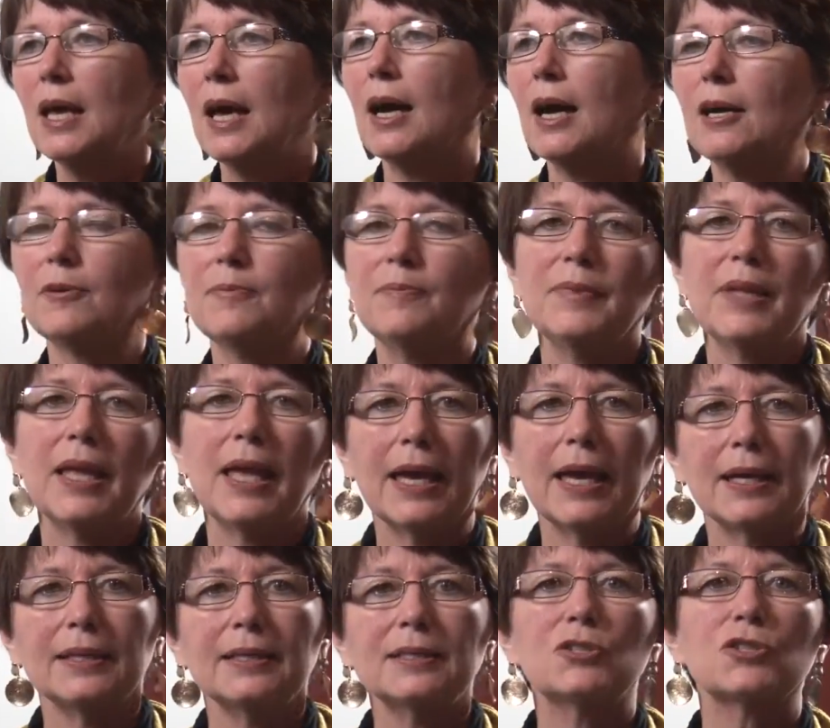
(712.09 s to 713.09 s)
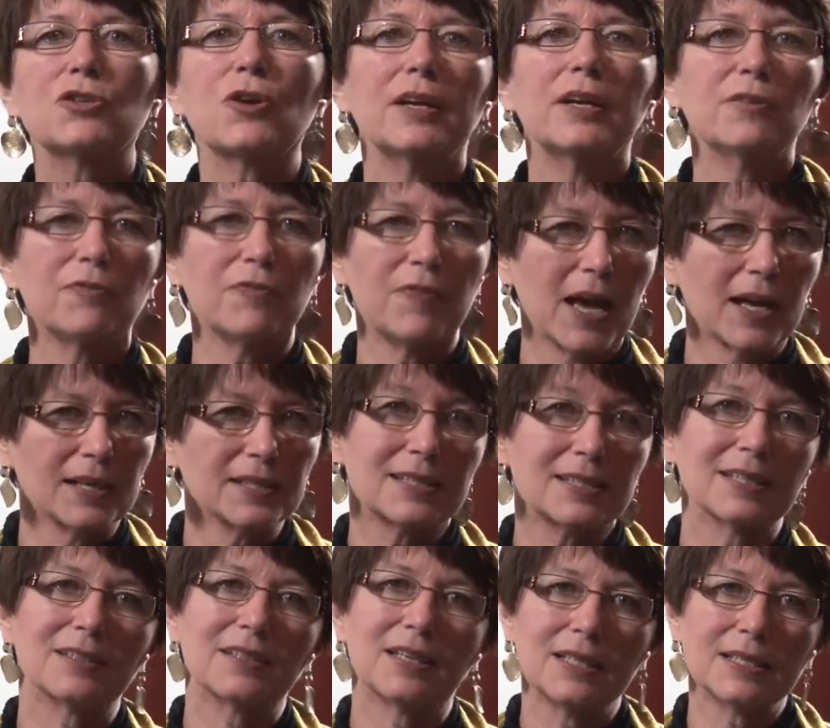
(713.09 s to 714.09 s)
And try to fast
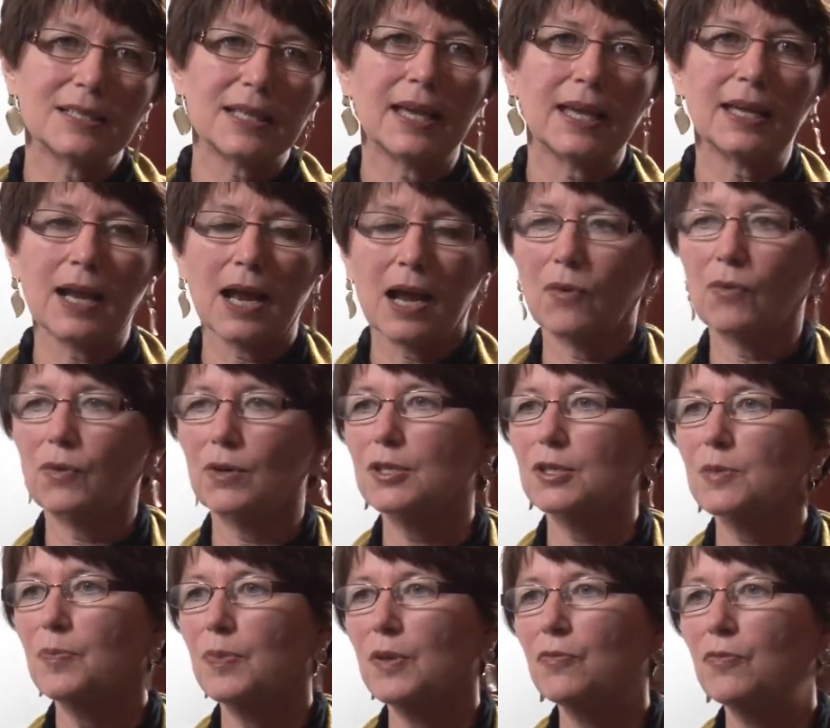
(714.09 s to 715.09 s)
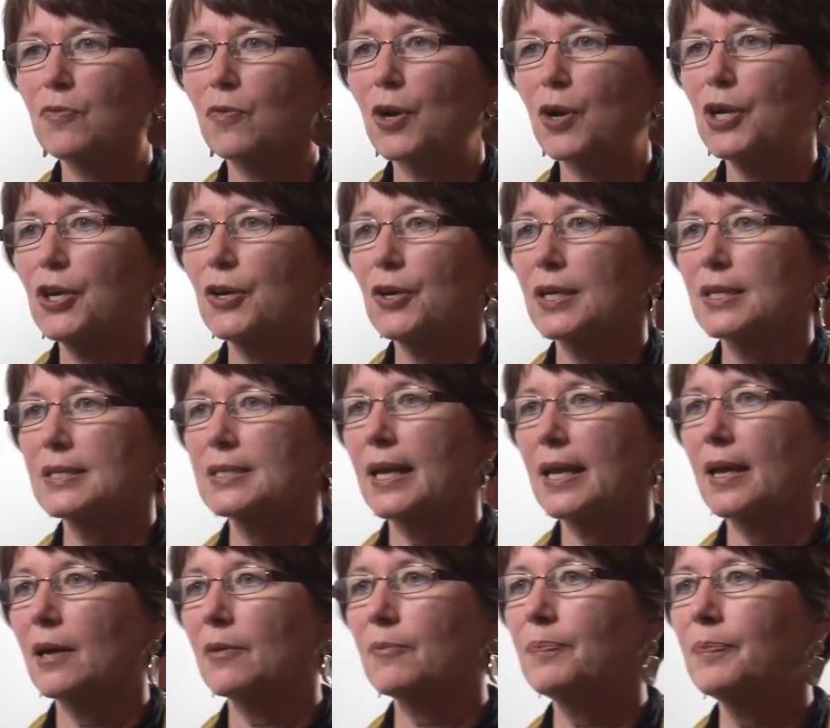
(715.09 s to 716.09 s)
at least 8 hours before your
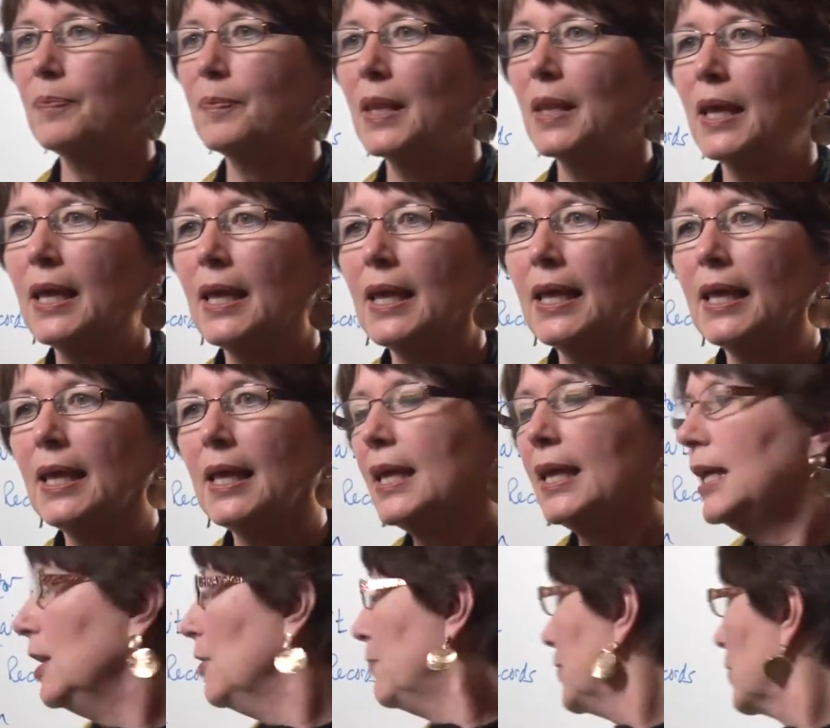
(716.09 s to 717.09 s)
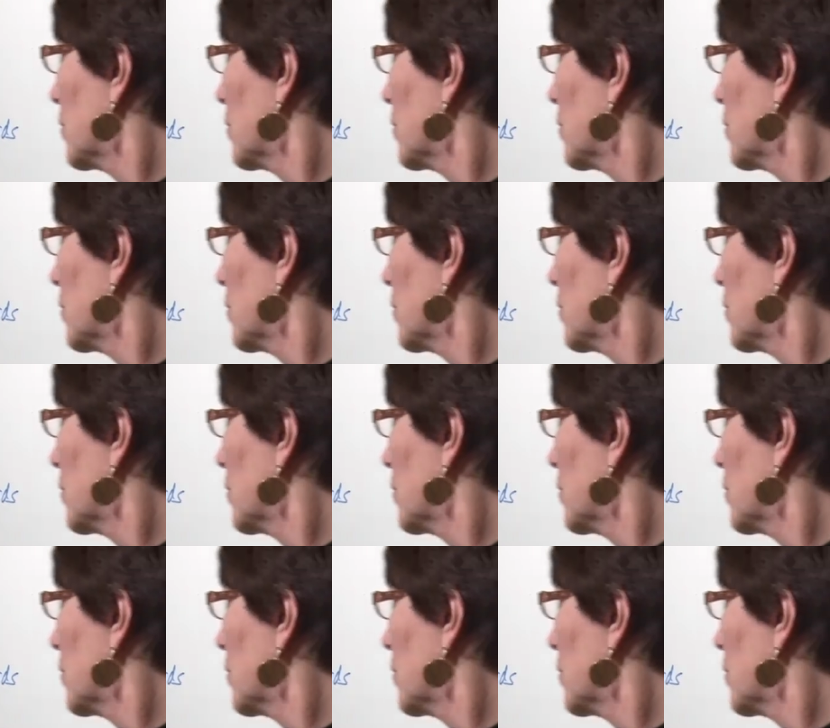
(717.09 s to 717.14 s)
exam. If